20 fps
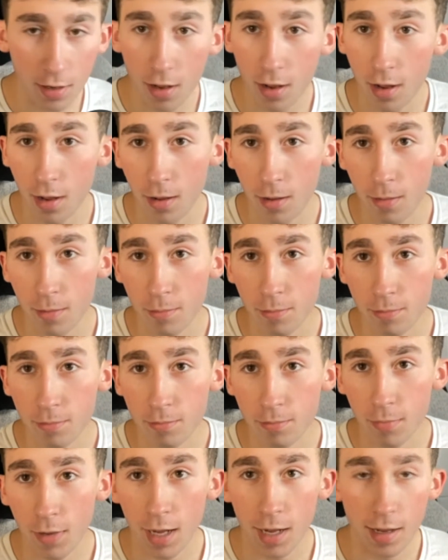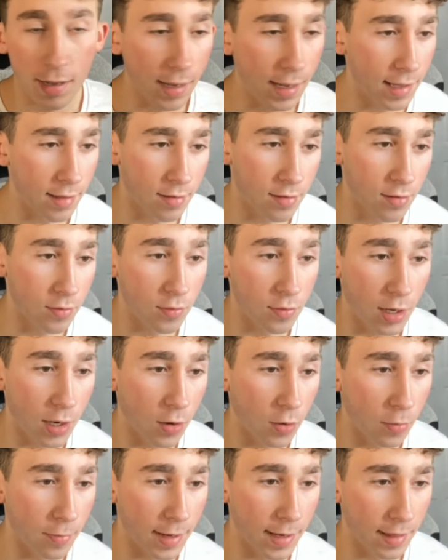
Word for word: Um, as you know by